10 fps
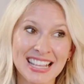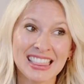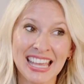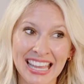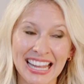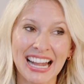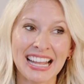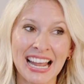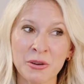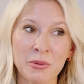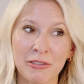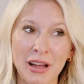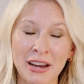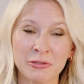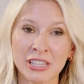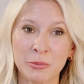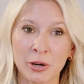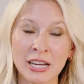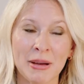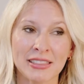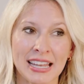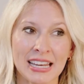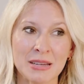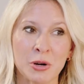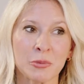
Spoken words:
a thing, and I don't really worry about that anymore.